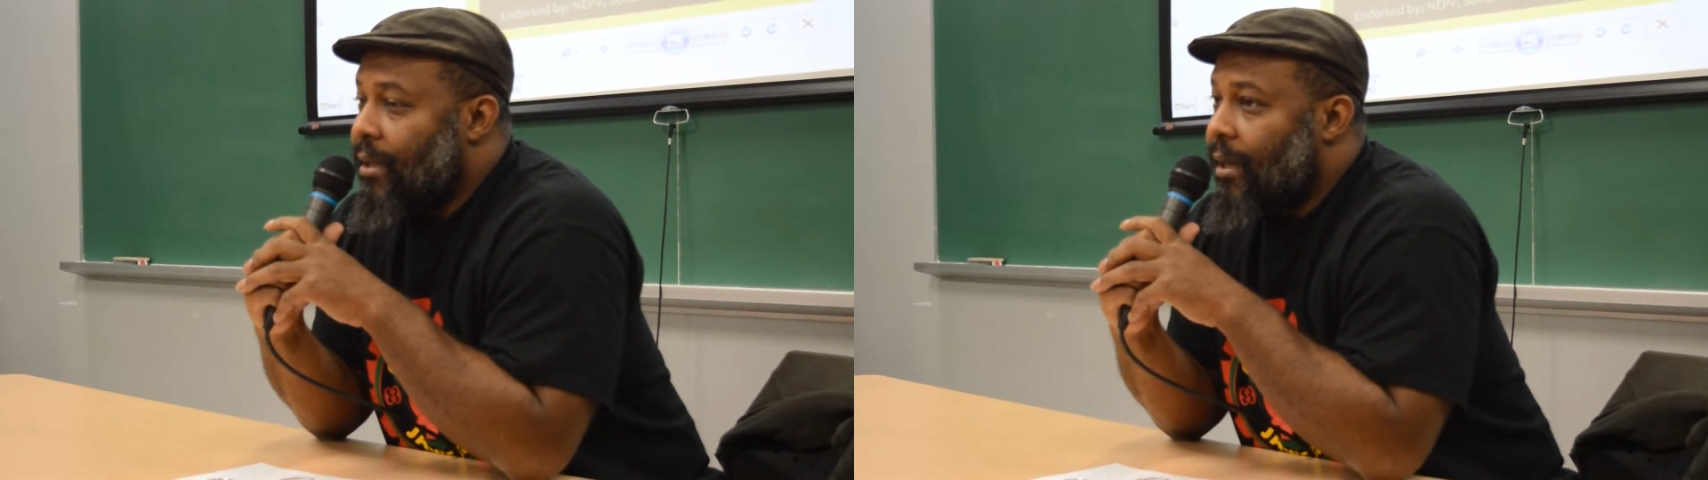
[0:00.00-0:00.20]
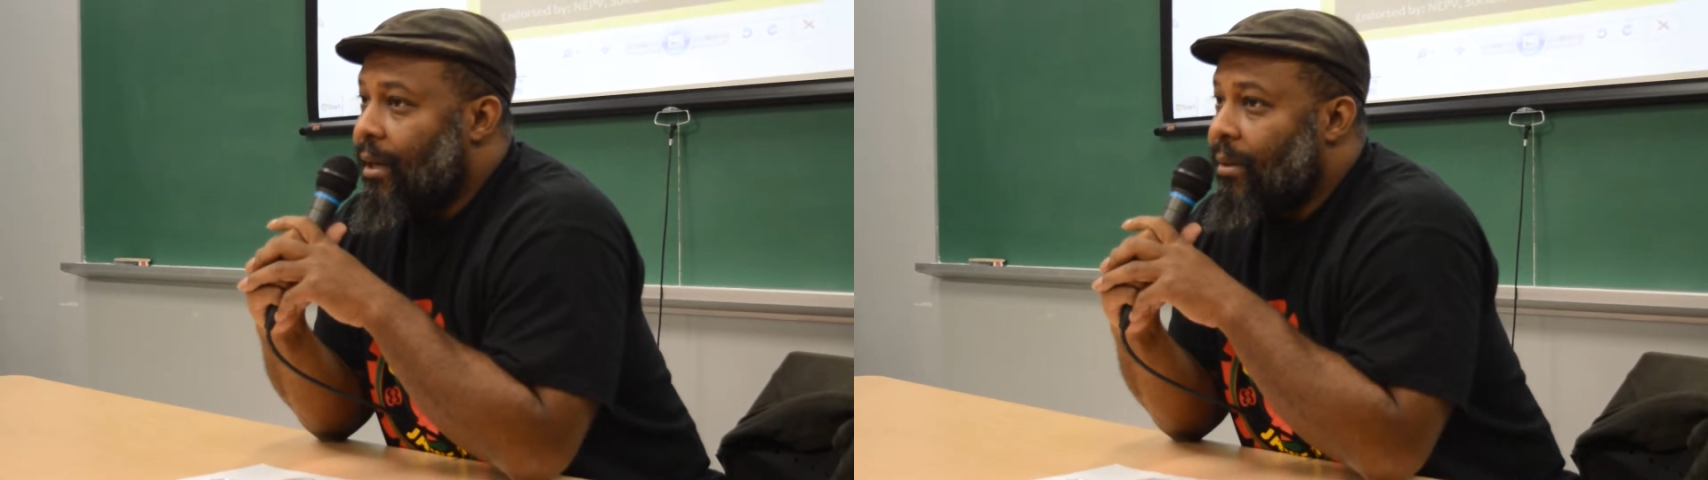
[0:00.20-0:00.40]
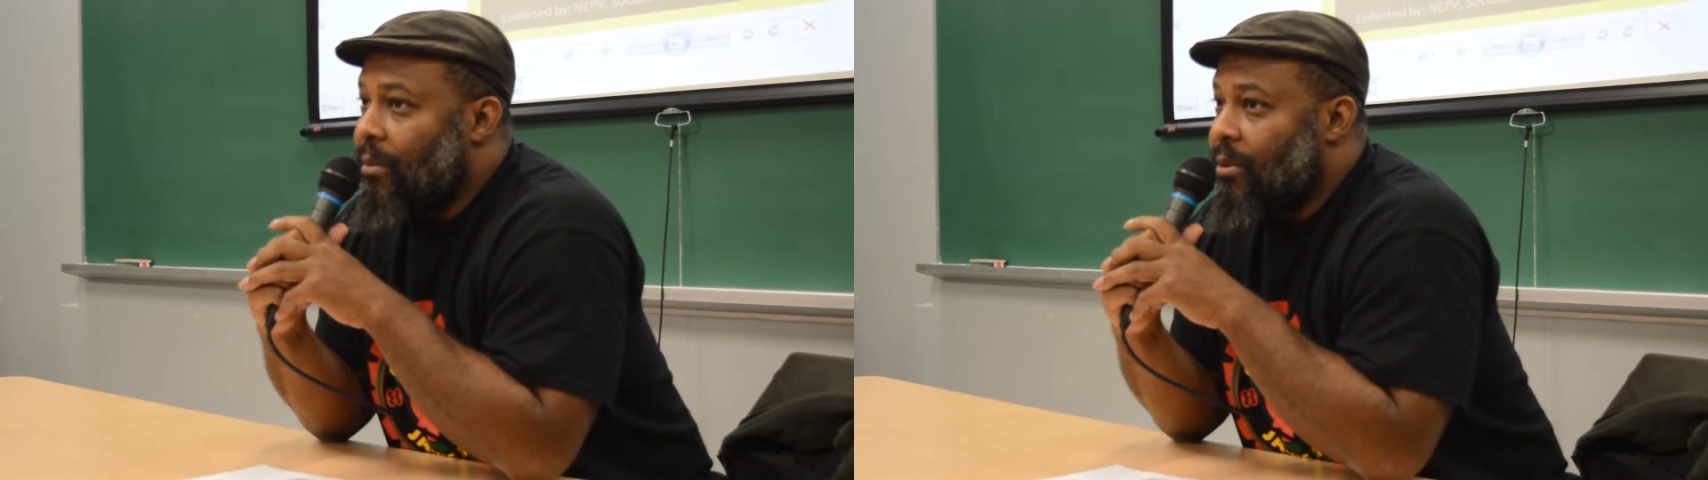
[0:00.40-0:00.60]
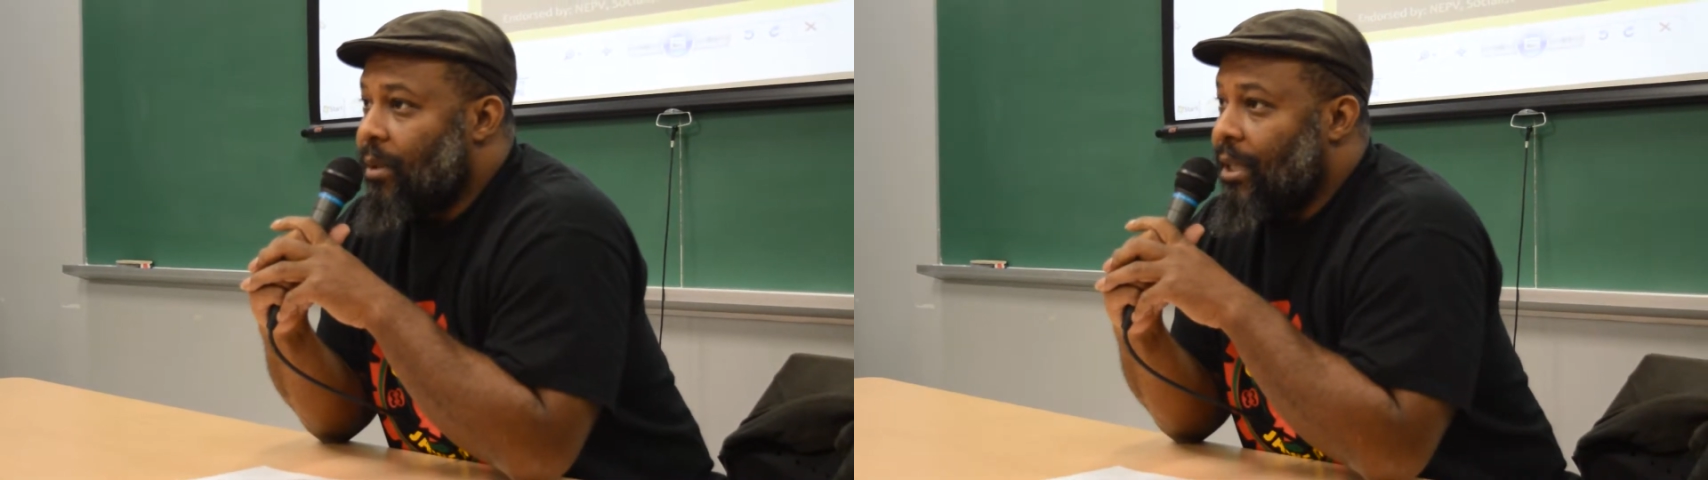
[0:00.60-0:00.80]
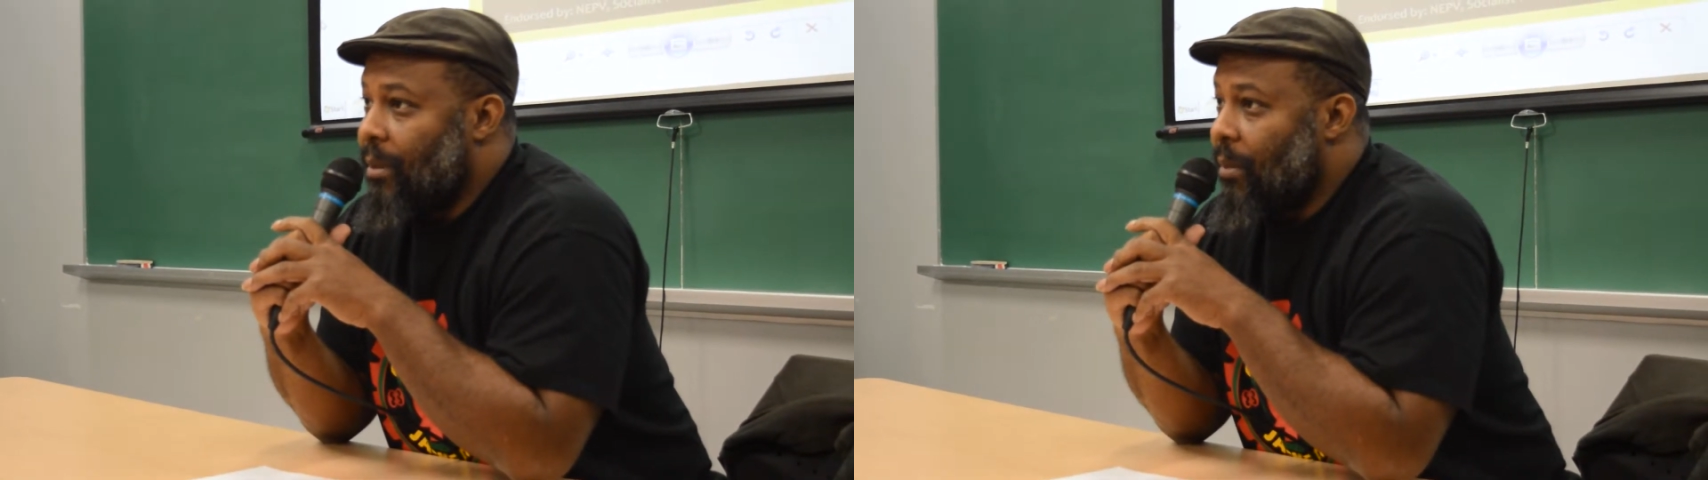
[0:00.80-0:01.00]
was
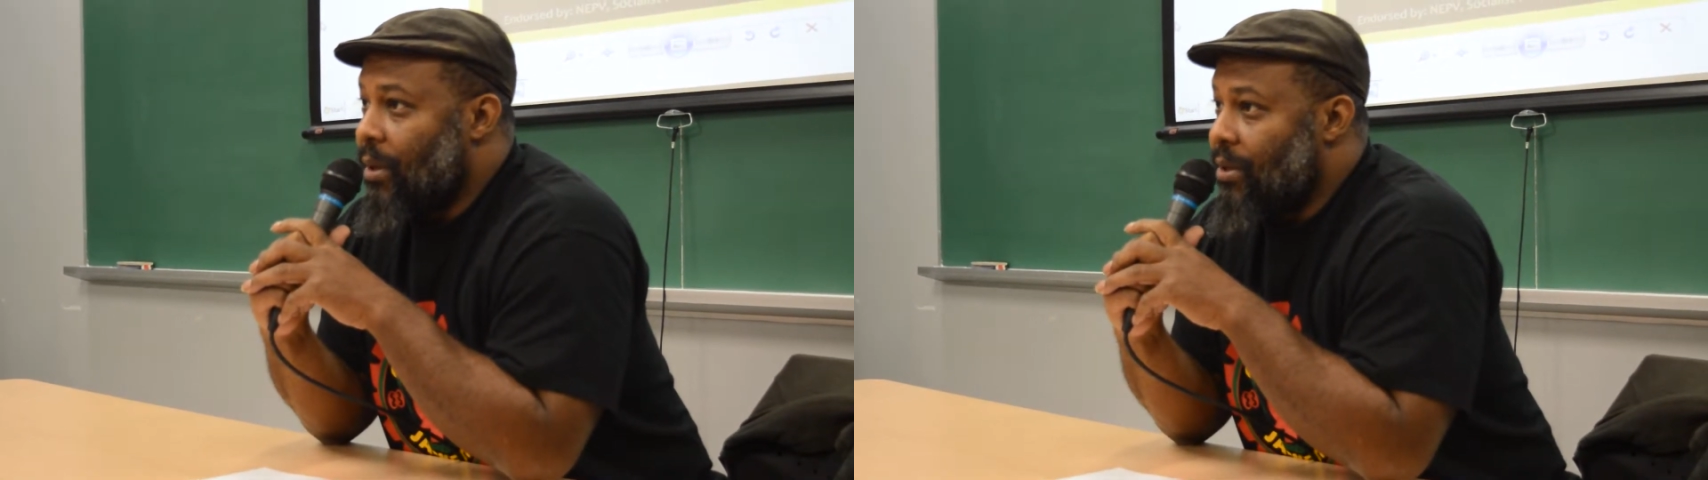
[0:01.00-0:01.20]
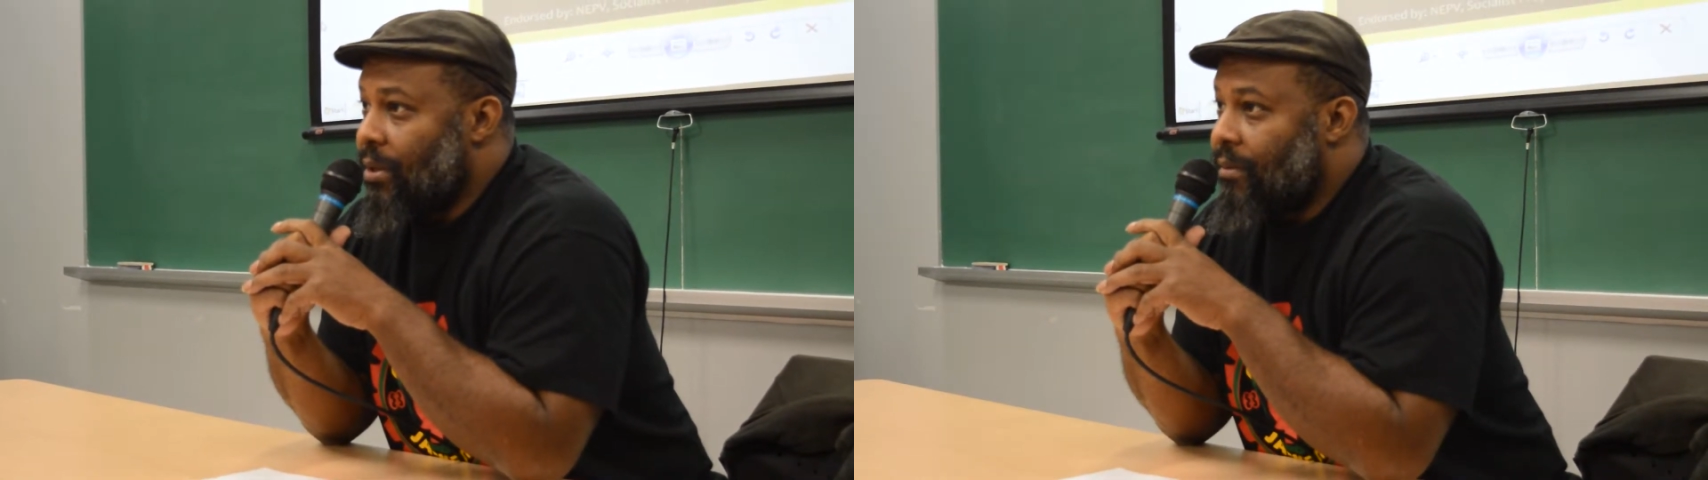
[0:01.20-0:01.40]
really the merge